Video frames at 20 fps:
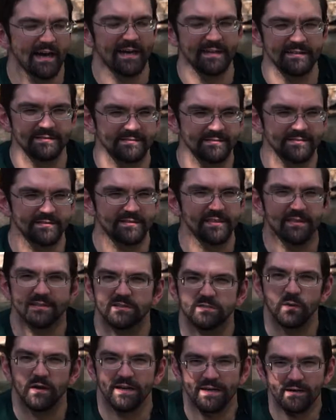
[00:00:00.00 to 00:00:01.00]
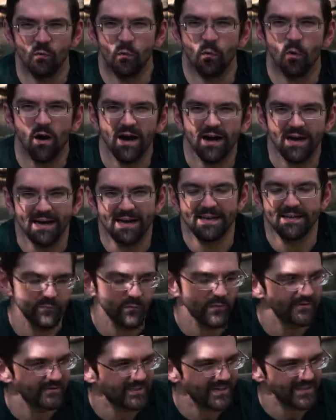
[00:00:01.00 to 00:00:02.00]
And to explain why,
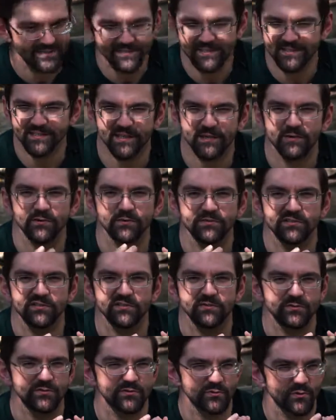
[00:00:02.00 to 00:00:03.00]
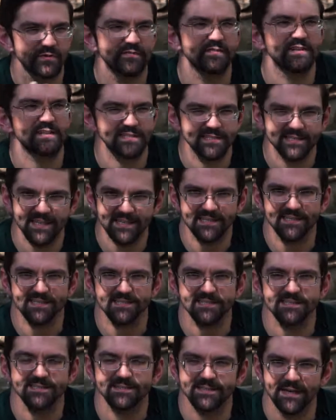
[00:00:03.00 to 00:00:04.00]
we've got to go to sort of the second
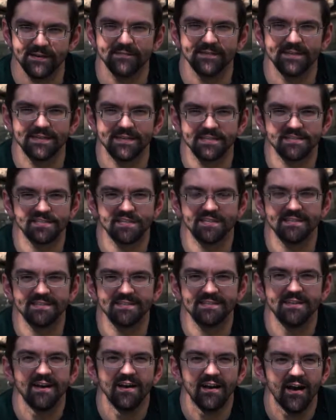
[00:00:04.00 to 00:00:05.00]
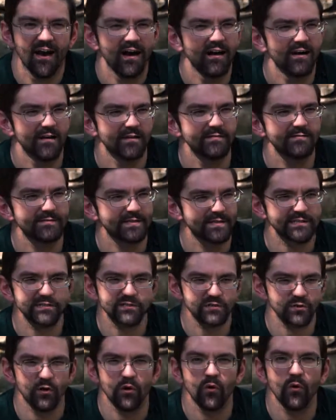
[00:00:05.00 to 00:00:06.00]
definition of
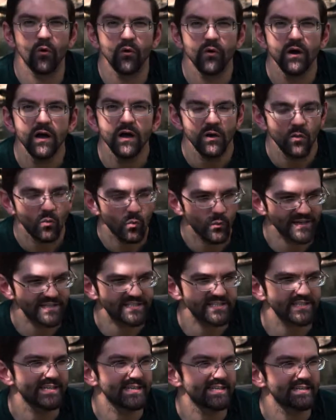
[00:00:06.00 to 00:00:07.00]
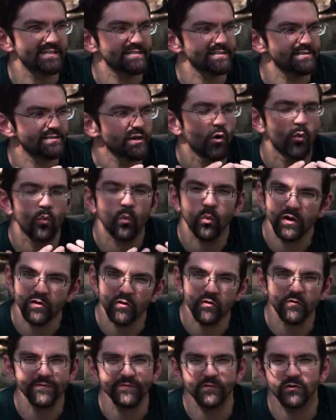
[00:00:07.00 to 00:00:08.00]
control, which is
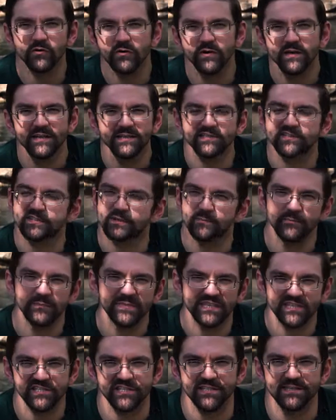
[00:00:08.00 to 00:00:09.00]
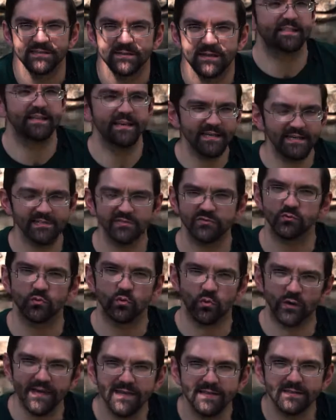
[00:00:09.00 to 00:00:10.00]
willful submission. This
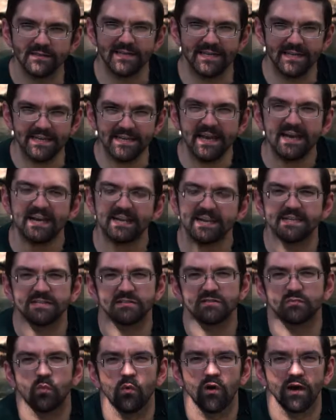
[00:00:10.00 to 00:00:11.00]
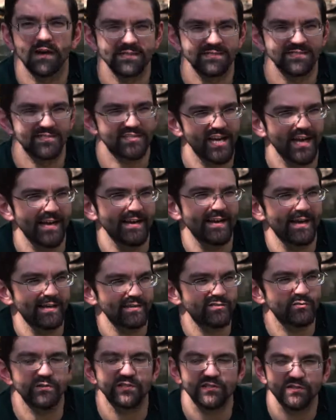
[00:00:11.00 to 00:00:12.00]
really is what Gen
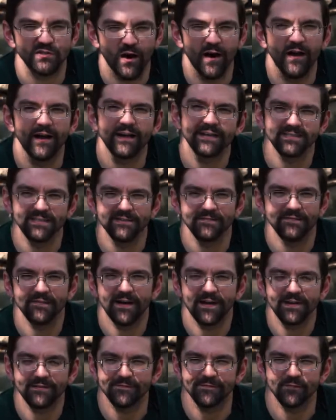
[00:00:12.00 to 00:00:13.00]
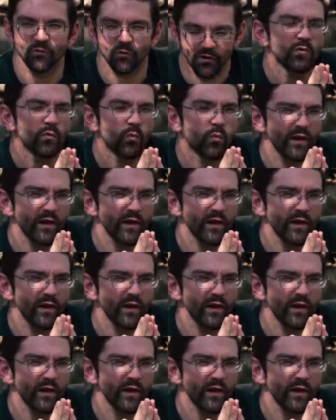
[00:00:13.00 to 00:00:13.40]
X was trying to fight for.